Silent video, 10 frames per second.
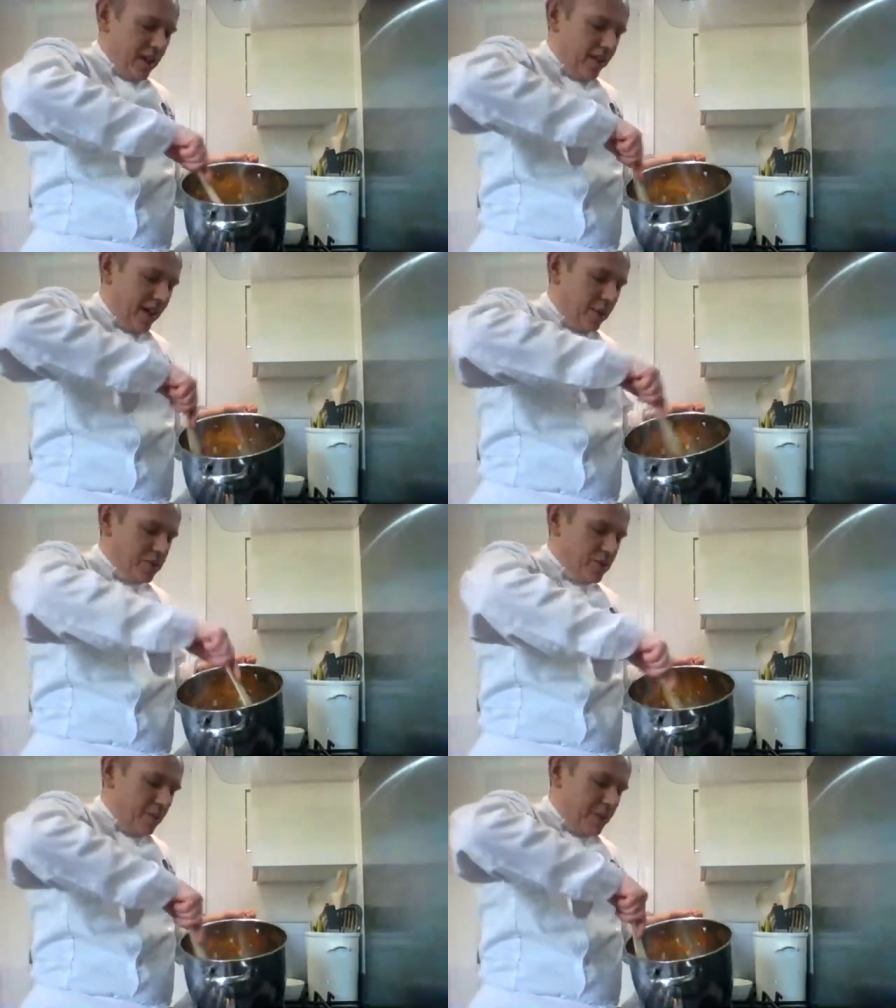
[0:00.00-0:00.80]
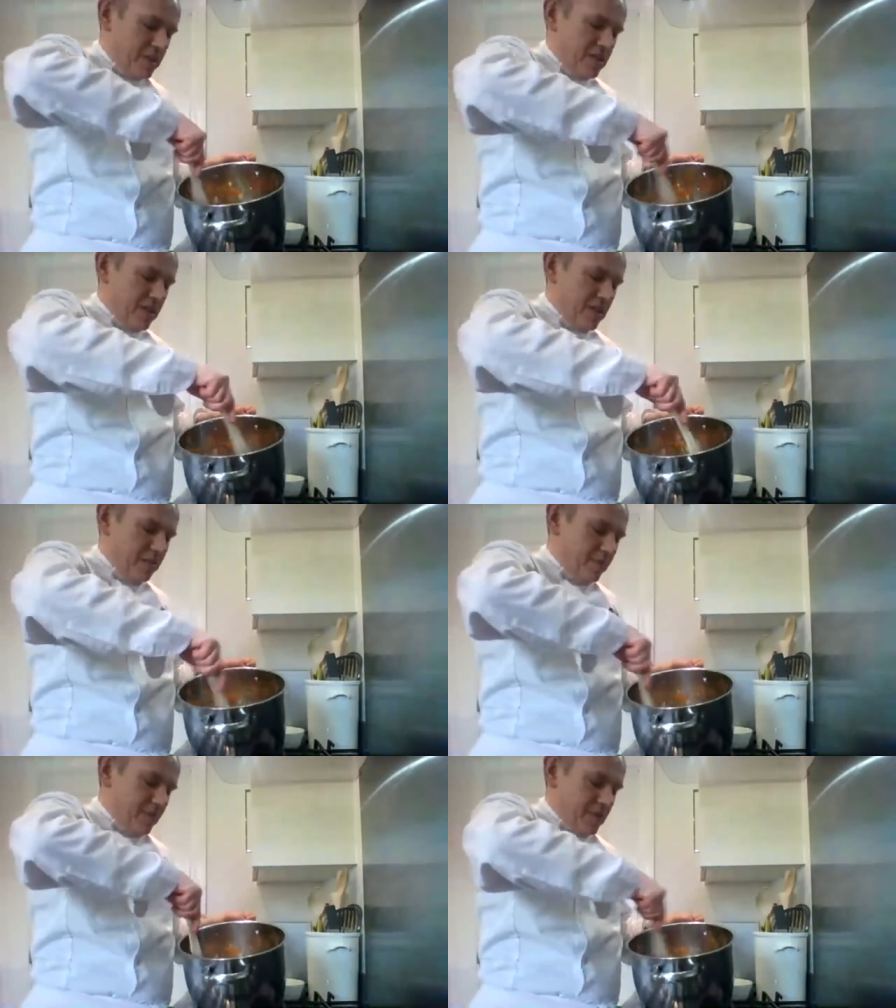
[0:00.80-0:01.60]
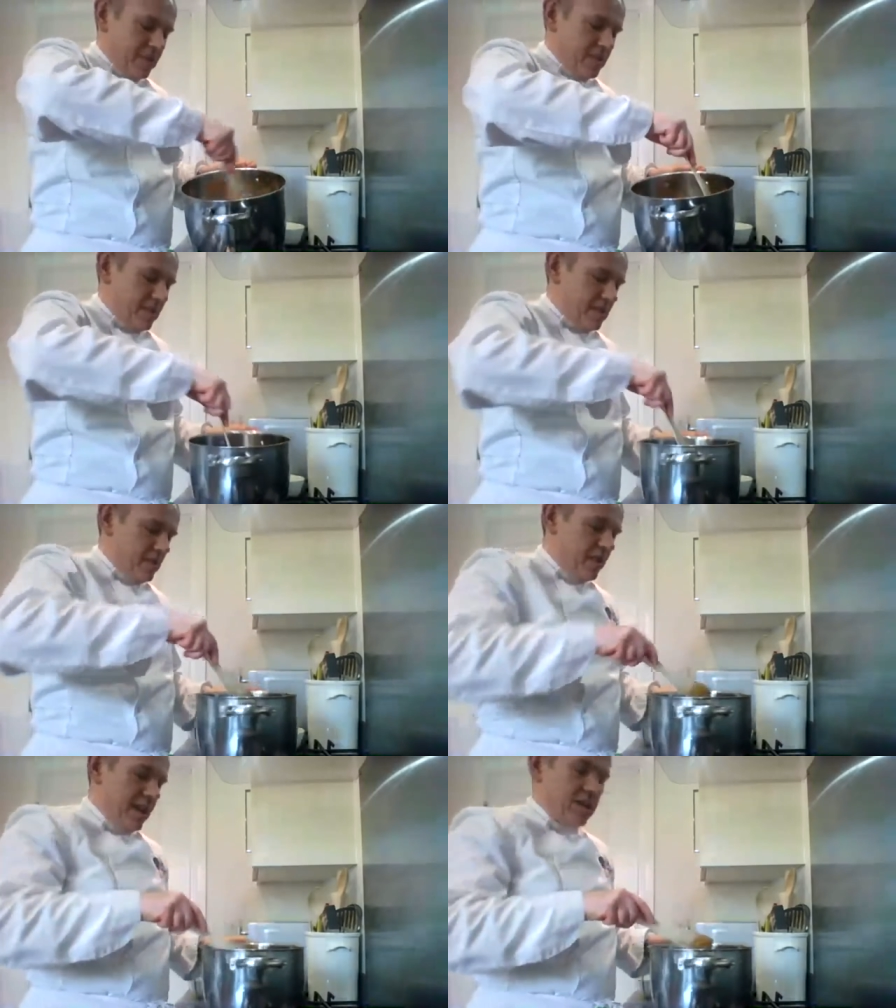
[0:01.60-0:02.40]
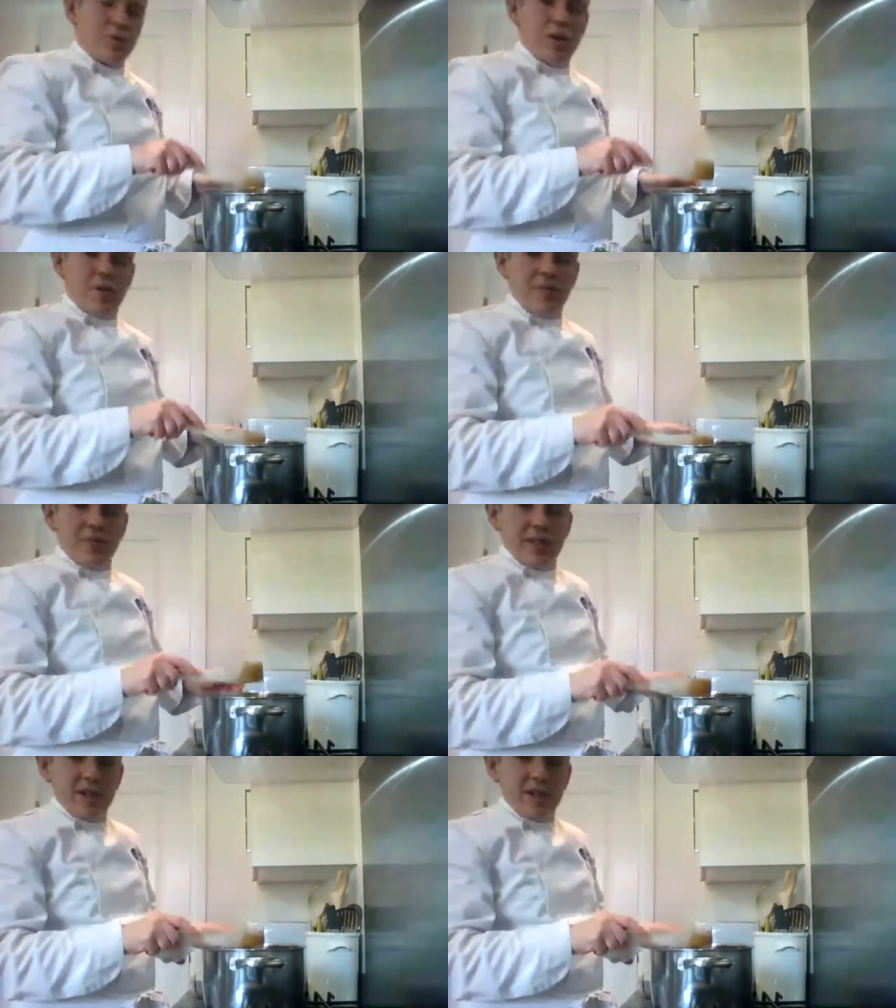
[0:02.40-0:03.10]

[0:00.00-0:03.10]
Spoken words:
and that will stop it doing that as well.